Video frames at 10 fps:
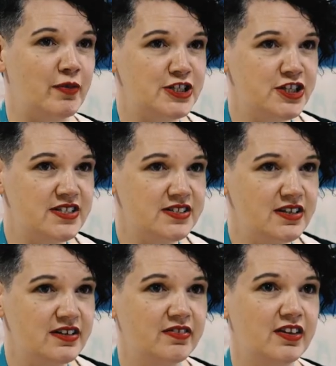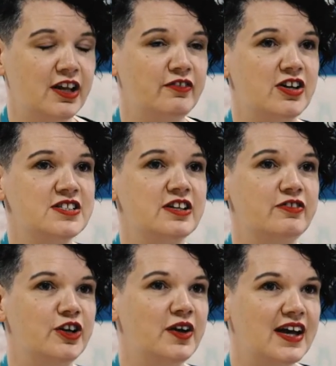Manchester, University
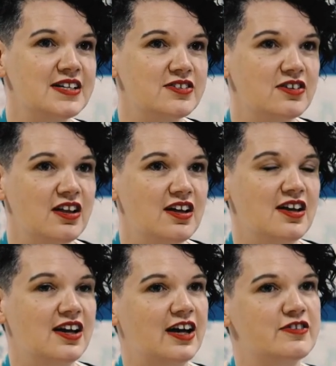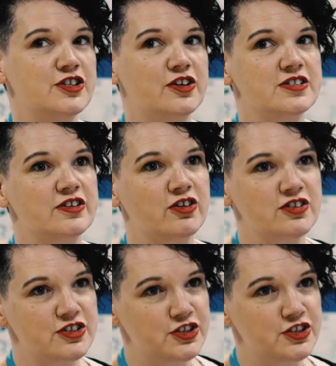of Newcastle. I have students that have gone to